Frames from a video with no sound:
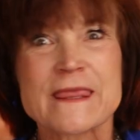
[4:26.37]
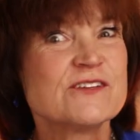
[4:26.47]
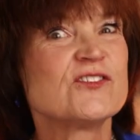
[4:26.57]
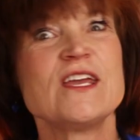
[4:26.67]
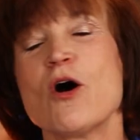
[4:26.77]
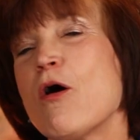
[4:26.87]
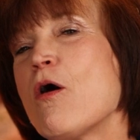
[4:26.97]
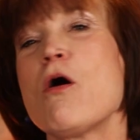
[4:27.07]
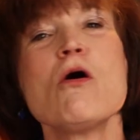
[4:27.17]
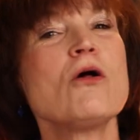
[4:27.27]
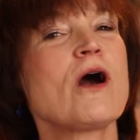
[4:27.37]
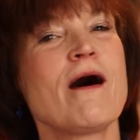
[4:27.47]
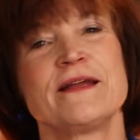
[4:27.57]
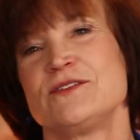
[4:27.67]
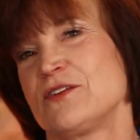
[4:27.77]
see all
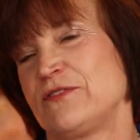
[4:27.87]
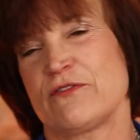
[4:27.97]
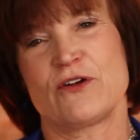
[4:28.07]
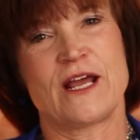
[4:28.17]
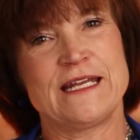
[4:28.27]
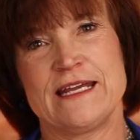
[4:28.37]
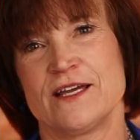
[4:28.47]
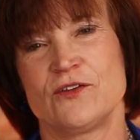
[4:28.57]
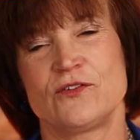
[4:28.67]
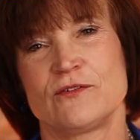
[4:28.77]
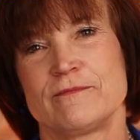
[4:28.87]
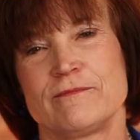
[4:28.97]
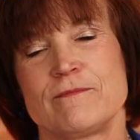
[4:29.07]
kinds of different ideas.